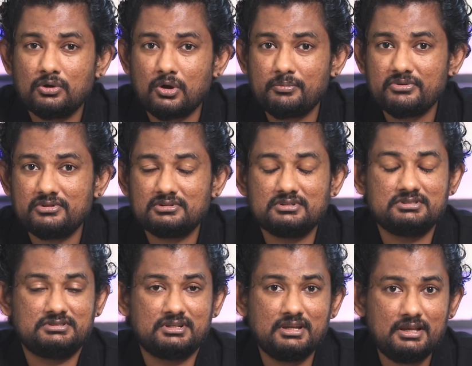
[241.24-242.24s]
Composition
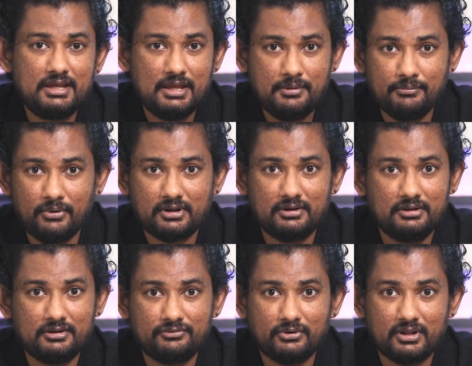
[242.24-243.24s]
is really important in
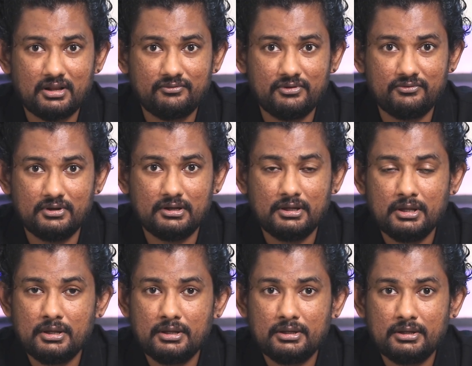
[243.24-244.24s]
the photography field,
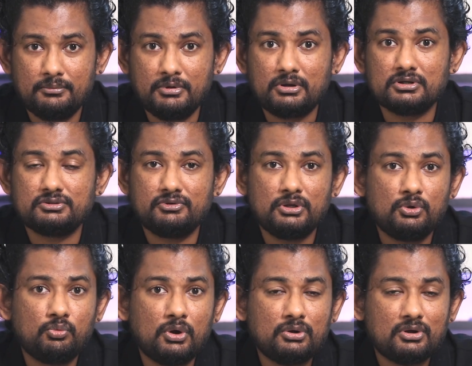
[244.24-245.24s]
because when
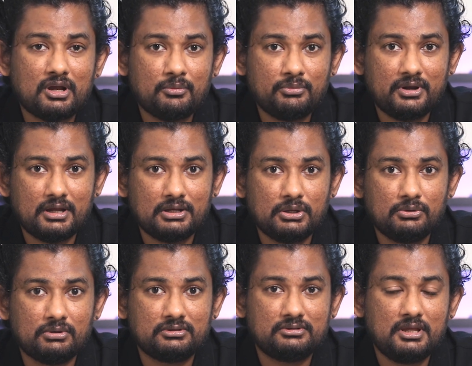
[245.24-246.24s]
you want to communicate
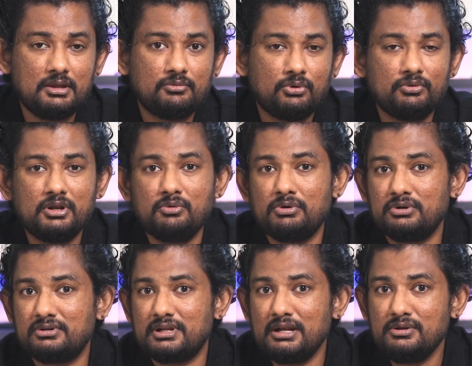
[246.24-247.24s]
your theme or when you want
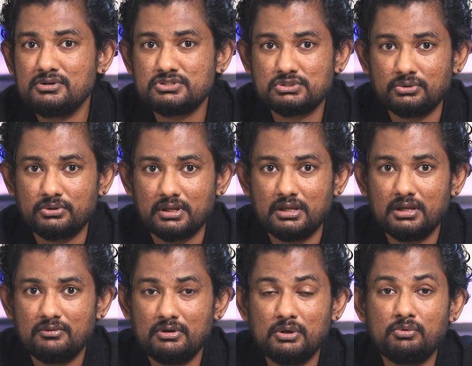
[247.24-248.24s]
to tell your story,
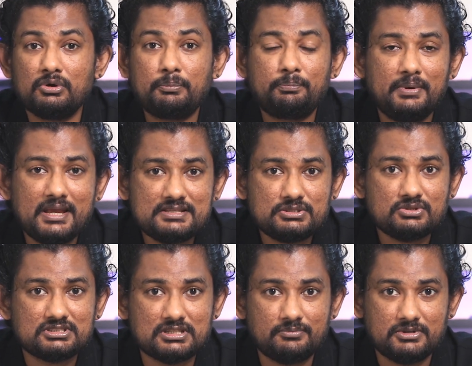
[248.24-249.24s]
when you want to place
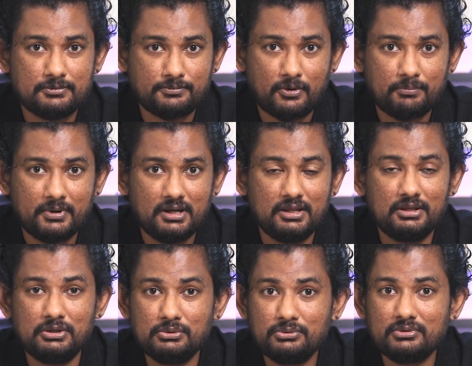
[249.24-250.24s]
your subject properly,
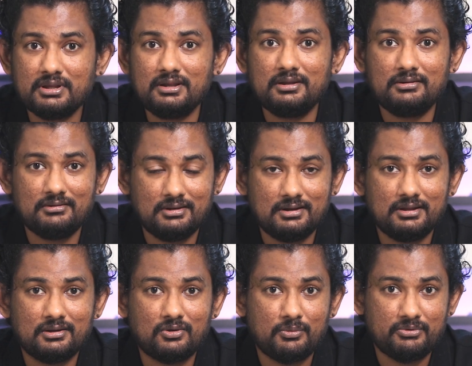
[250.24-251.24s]
you really need
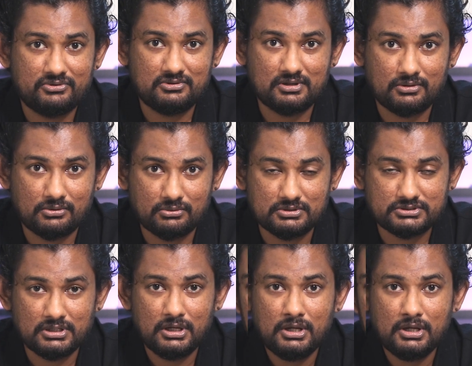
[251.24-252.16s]
a composition rules.